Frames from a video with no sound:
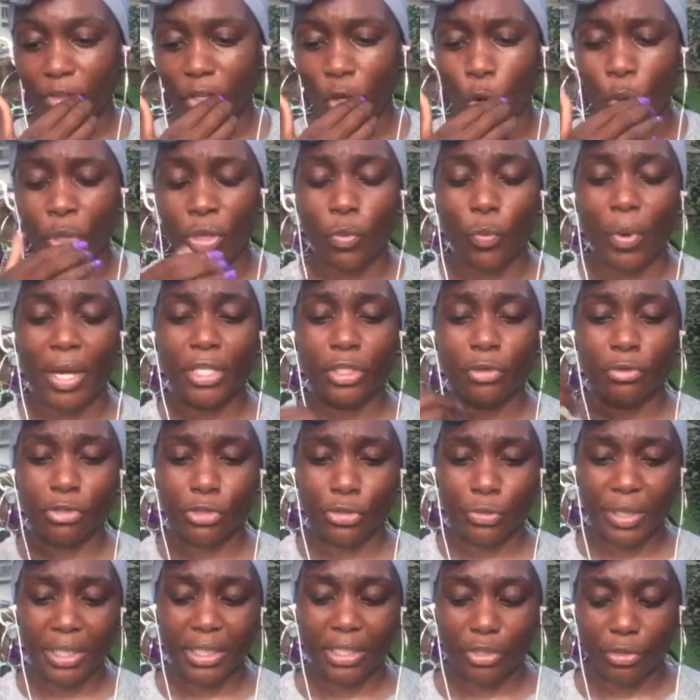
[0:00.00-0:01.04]
or the way you
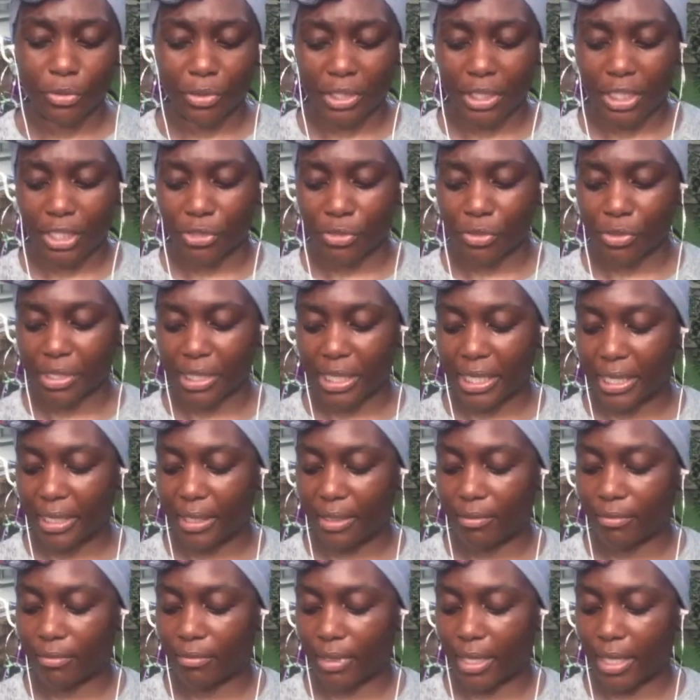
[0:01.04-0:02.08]
treated your teachers
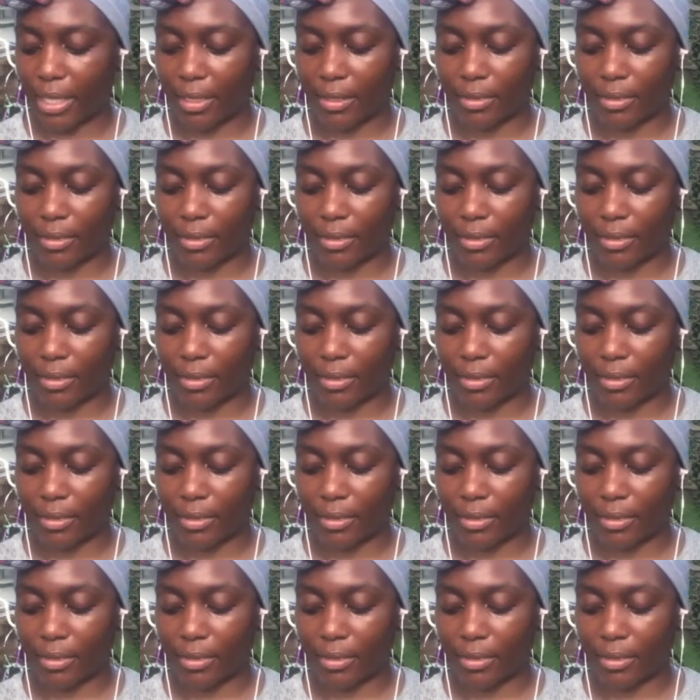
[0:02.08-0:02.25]
in